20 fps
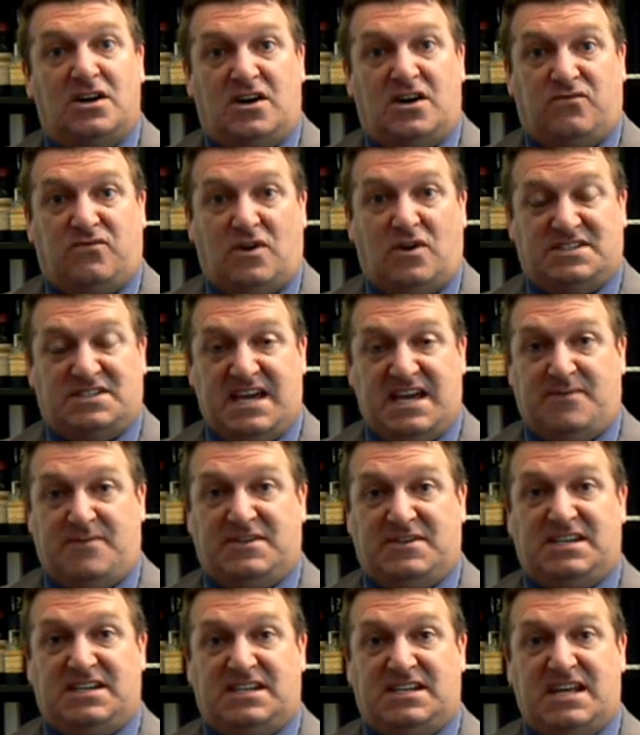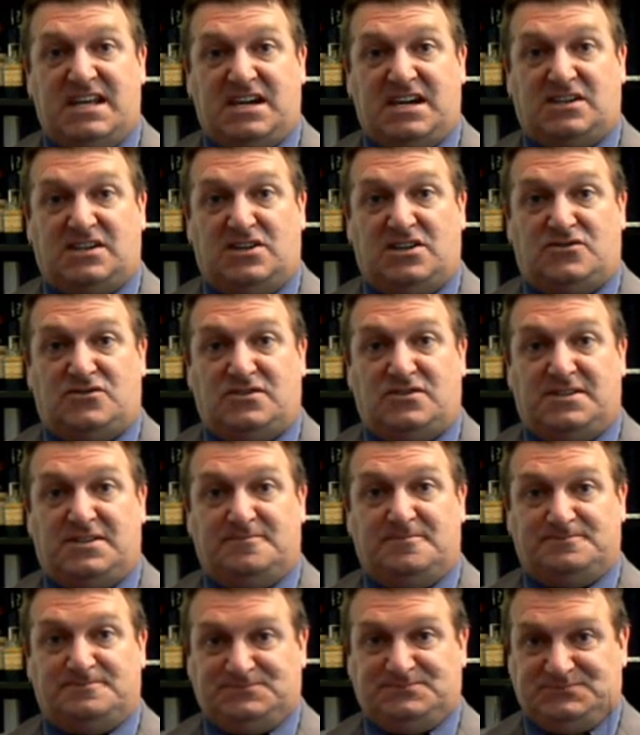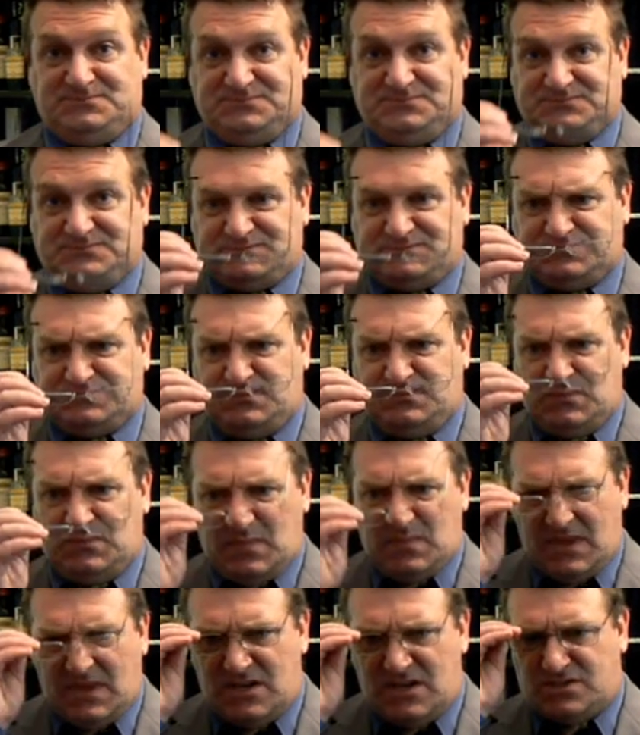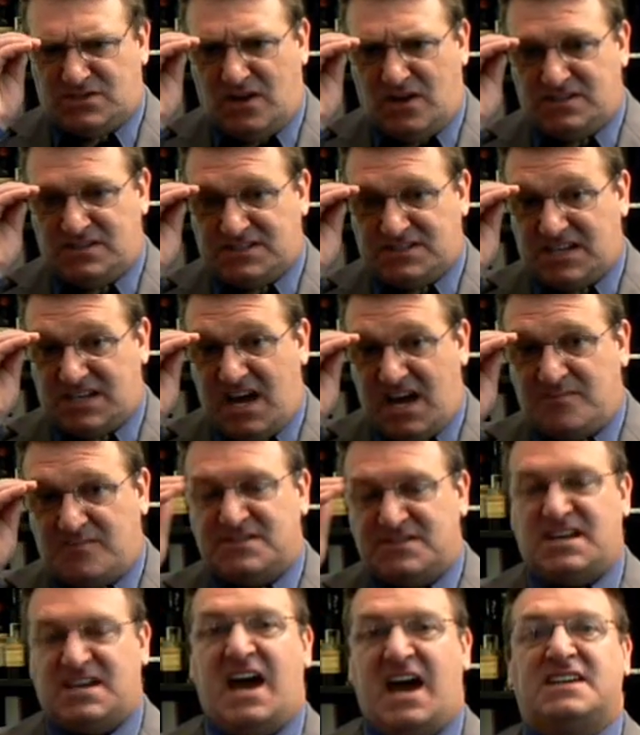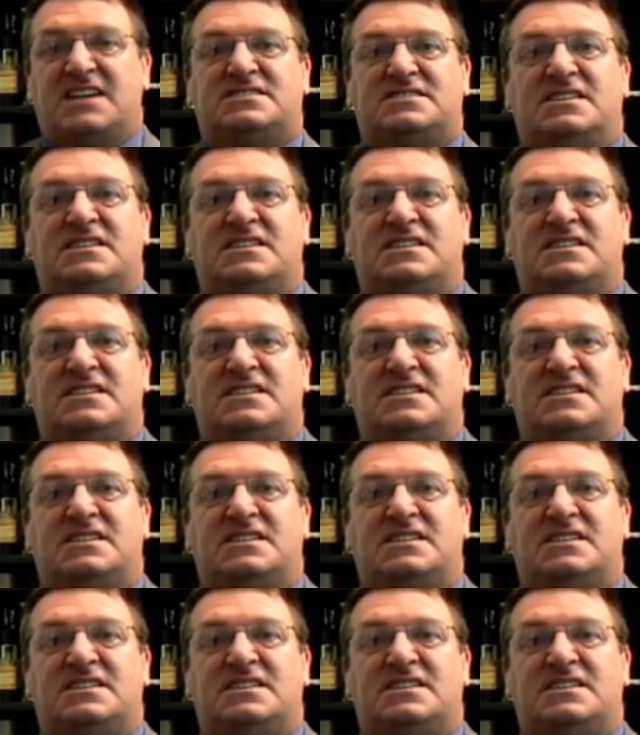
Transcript: of what's happening in our country. So as to carbon tax,